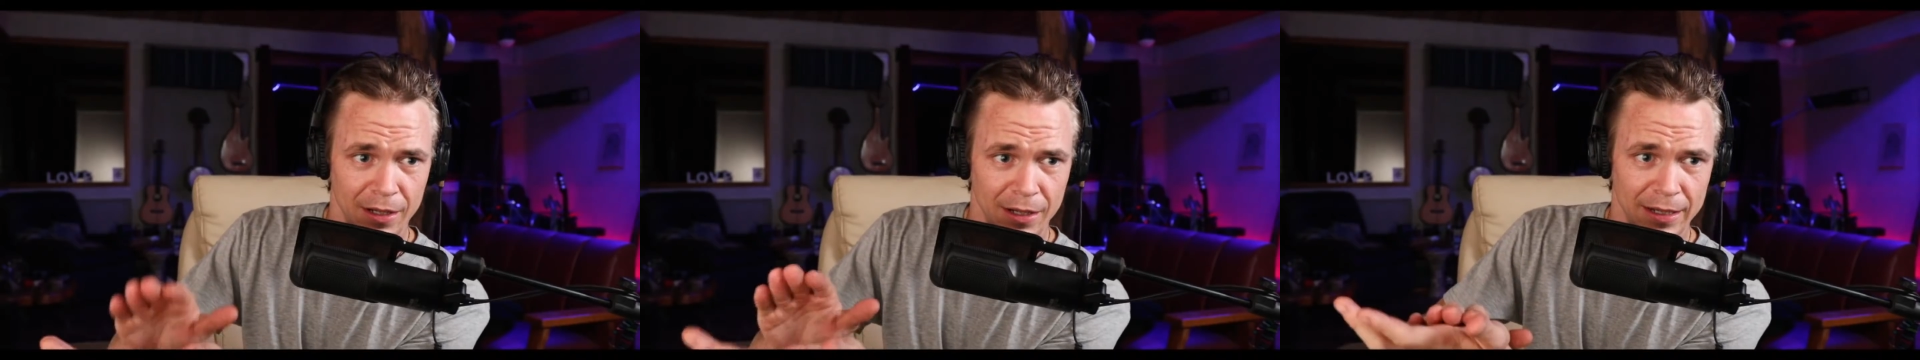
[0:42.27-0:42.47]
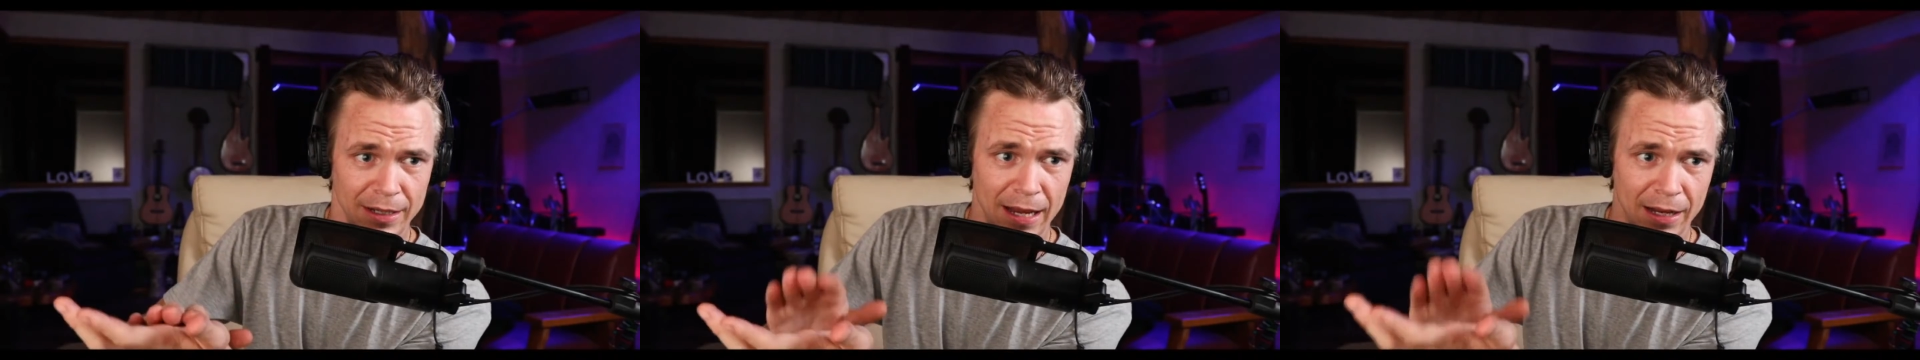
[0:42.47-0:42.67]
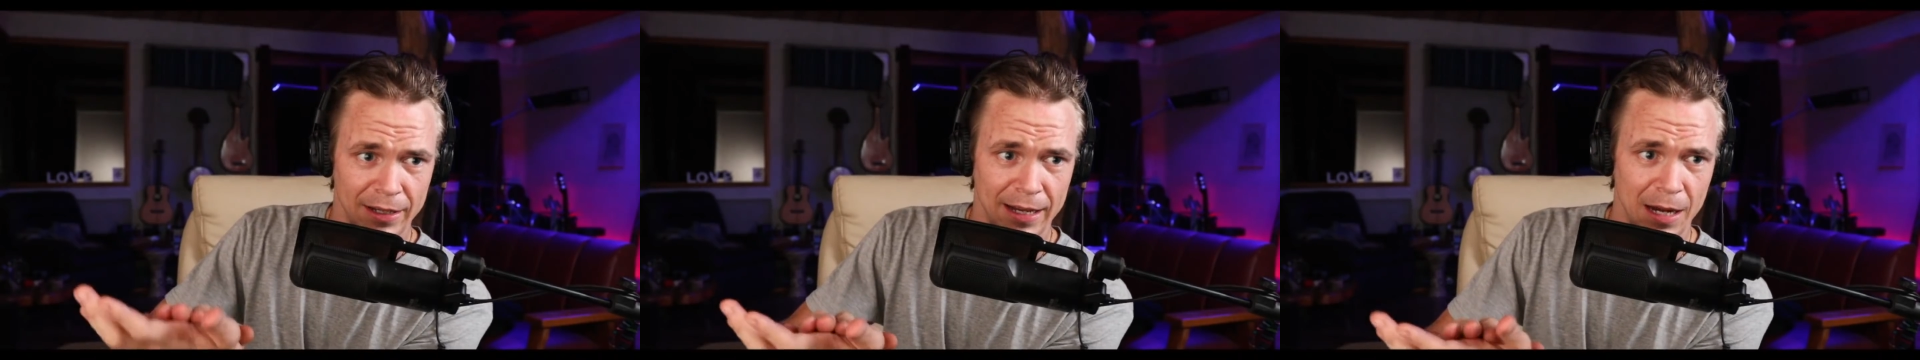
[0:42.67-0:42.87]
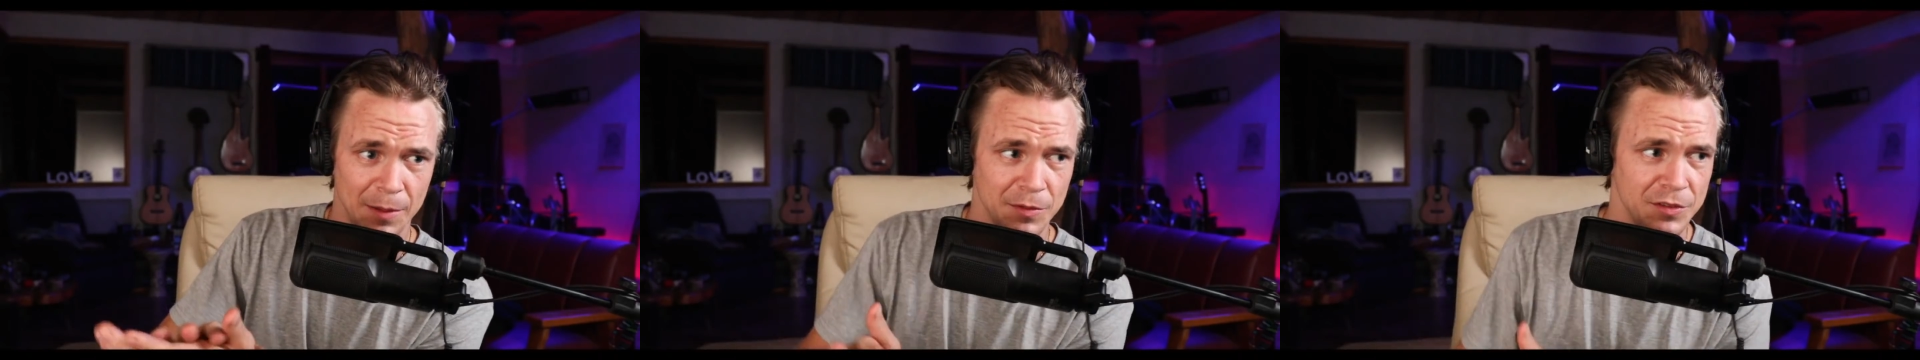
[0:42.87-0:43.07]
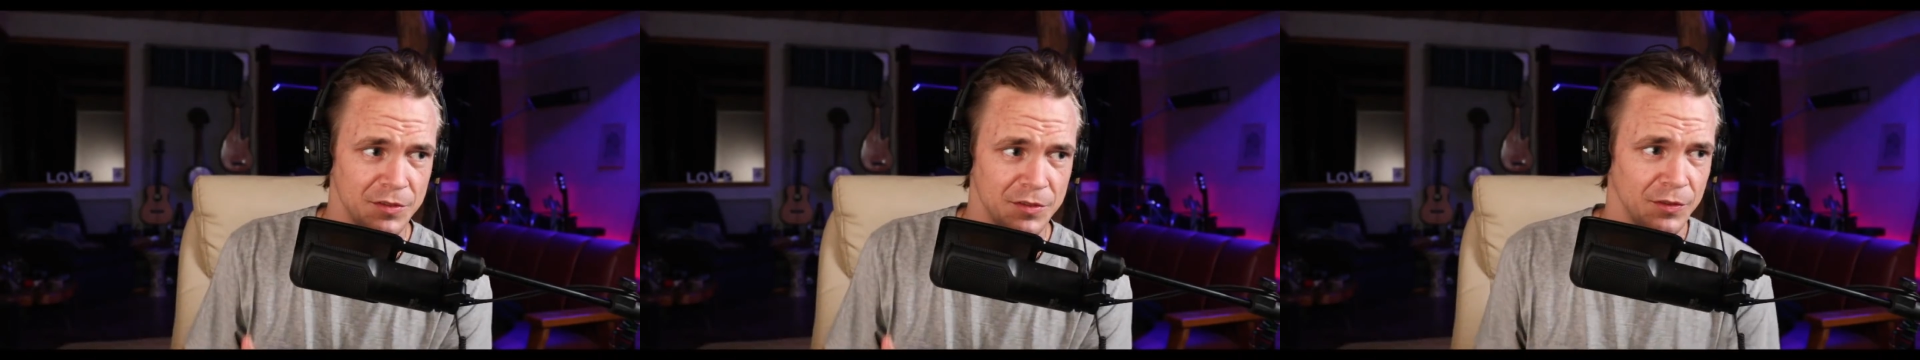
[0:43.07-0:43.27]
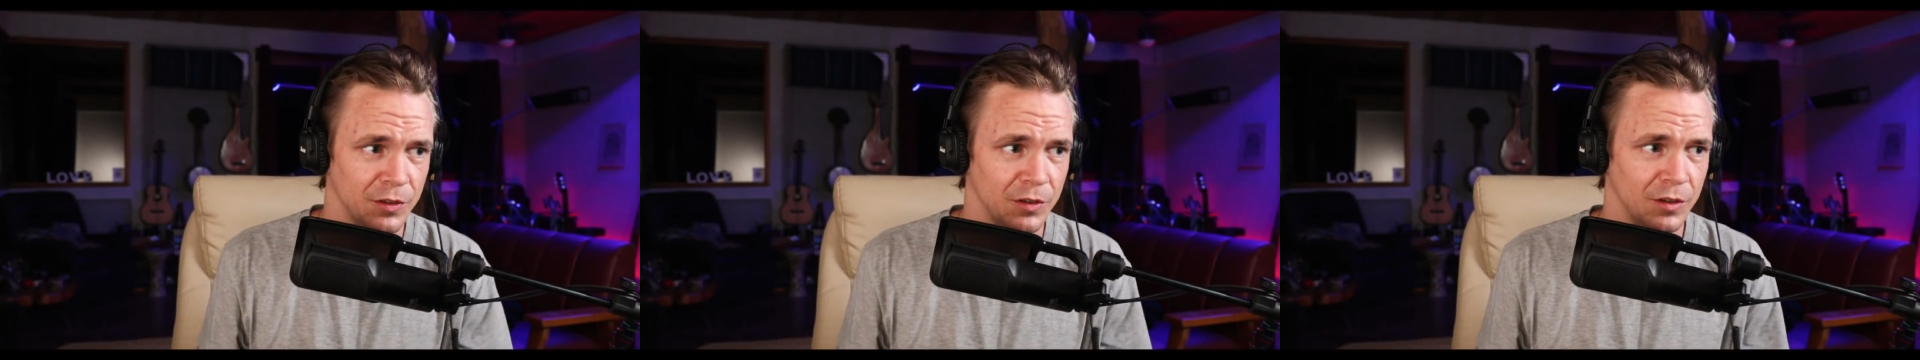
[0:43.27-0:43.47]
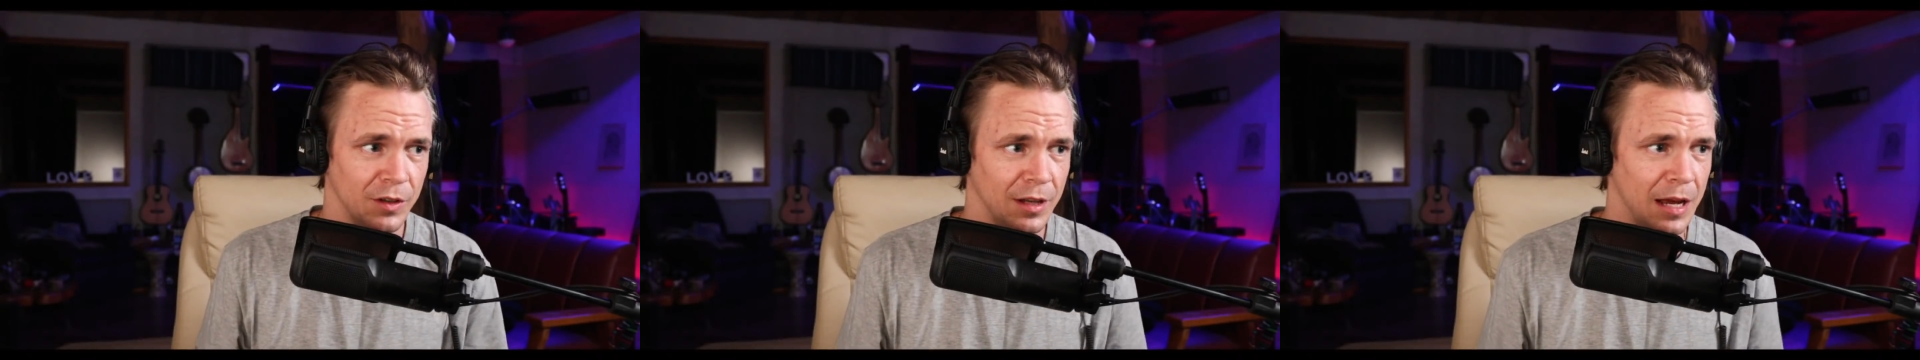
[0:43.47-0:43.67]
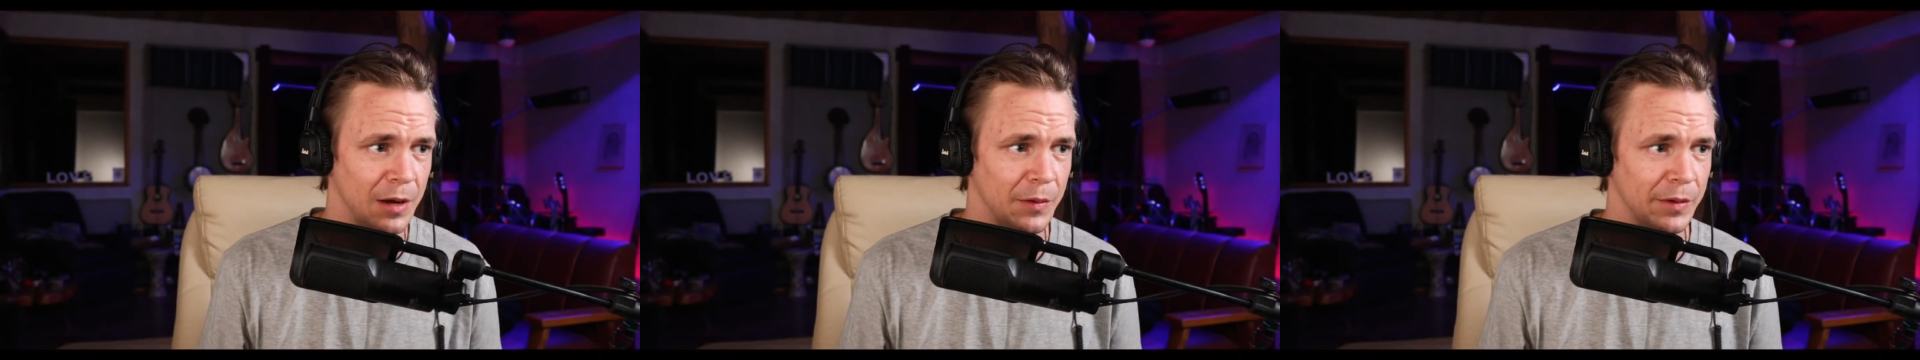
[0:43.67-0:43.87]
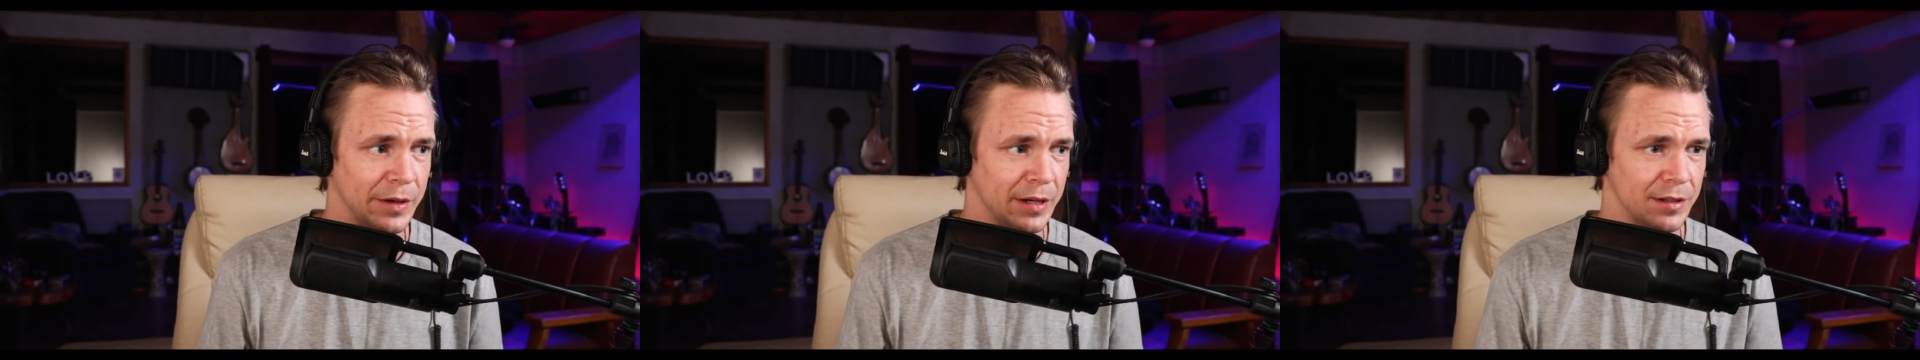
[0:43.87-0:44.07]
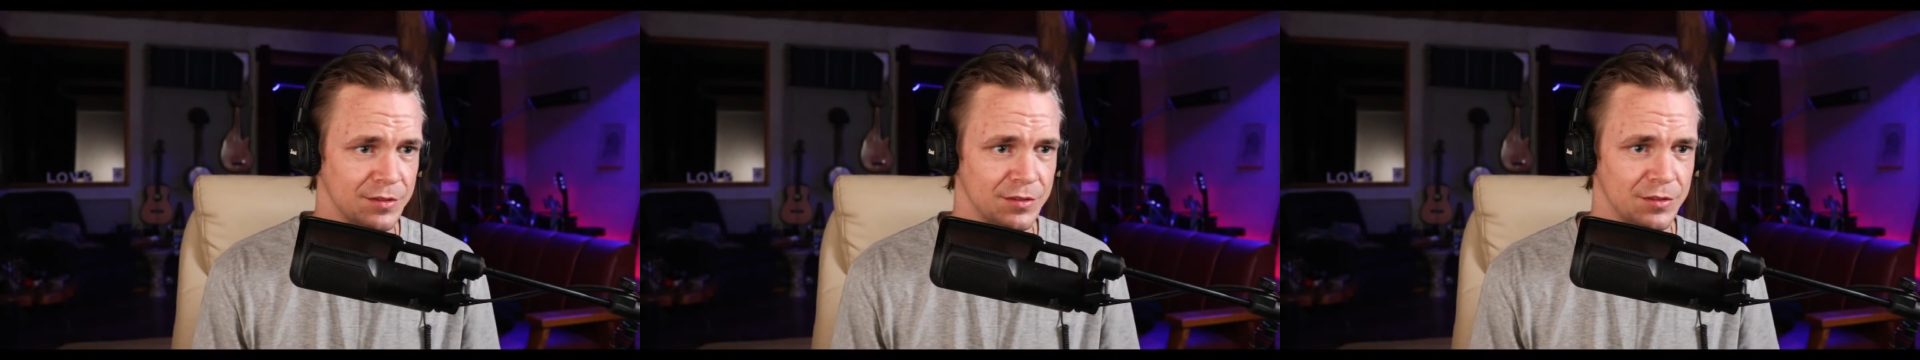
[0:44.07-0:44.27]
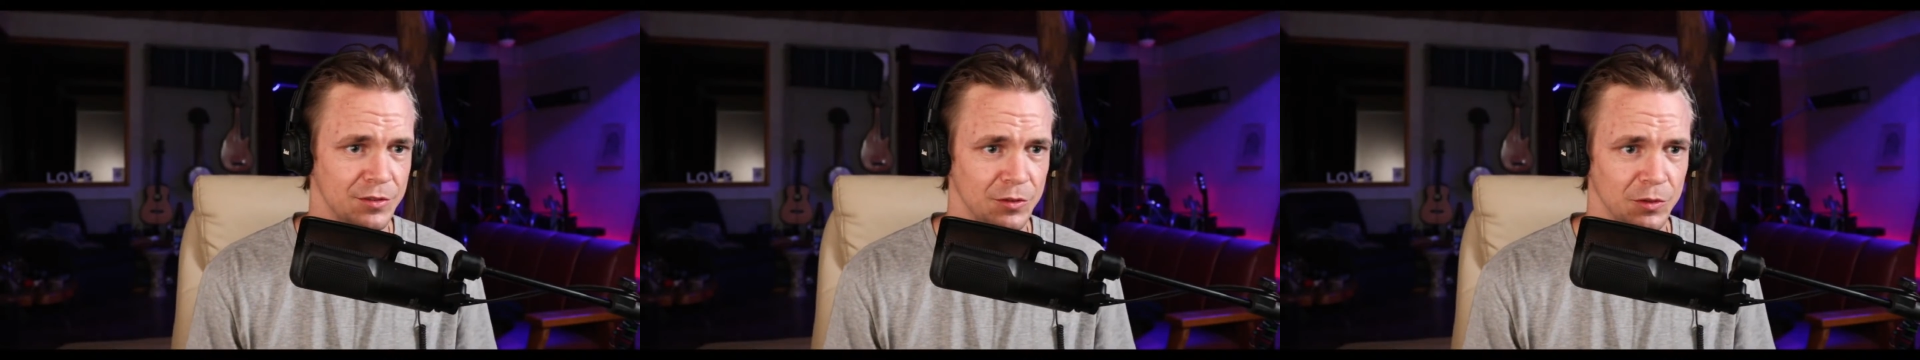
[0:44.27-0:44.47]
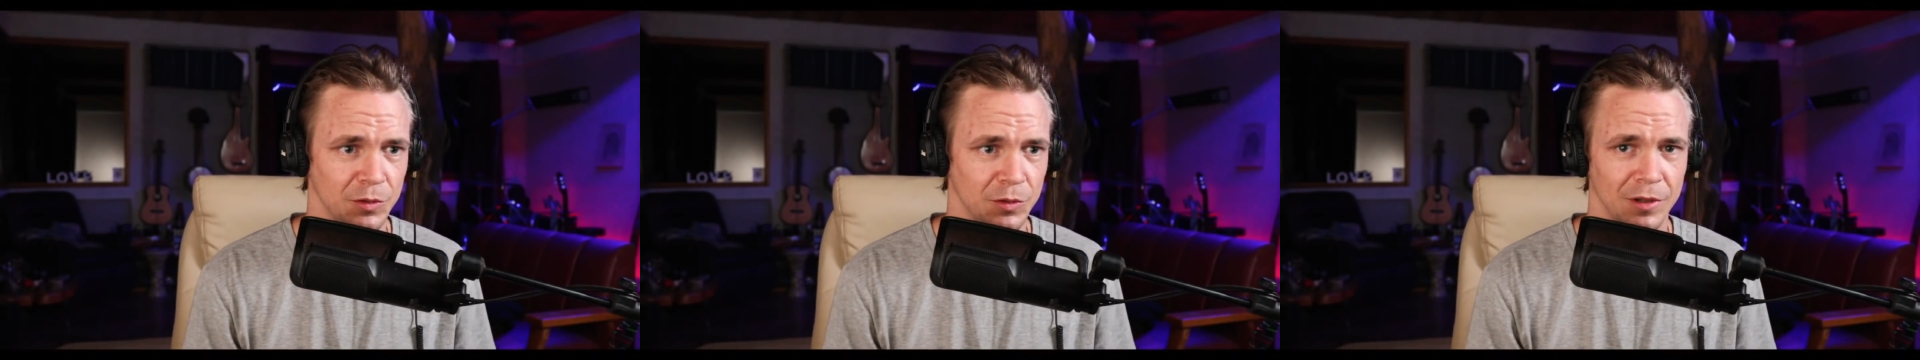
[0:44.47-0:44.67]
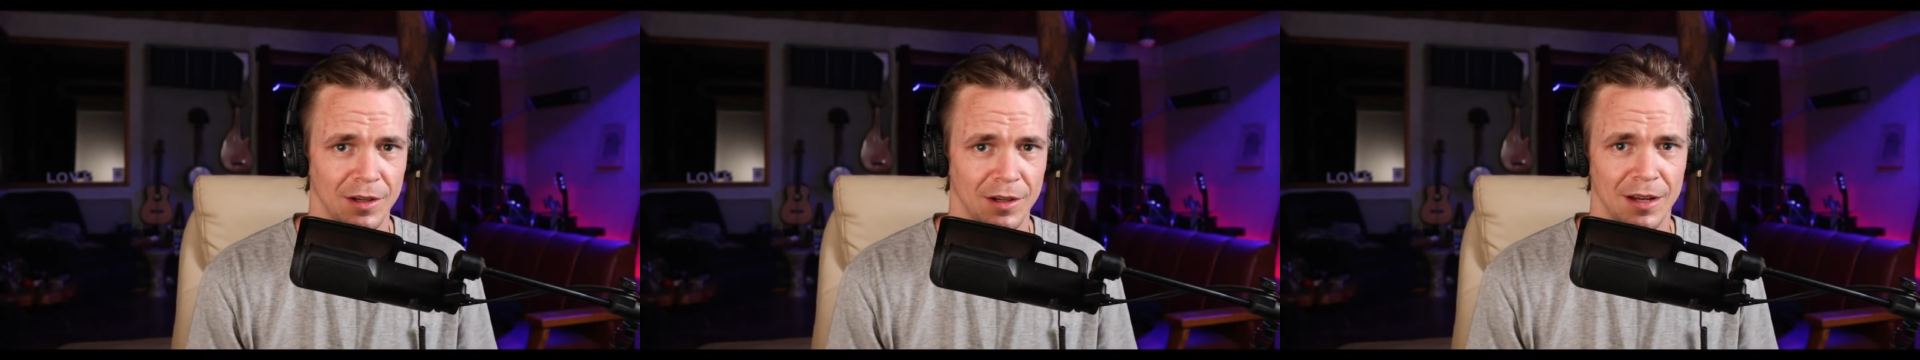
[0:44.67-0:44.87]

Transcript: Canon cameras for allowing us to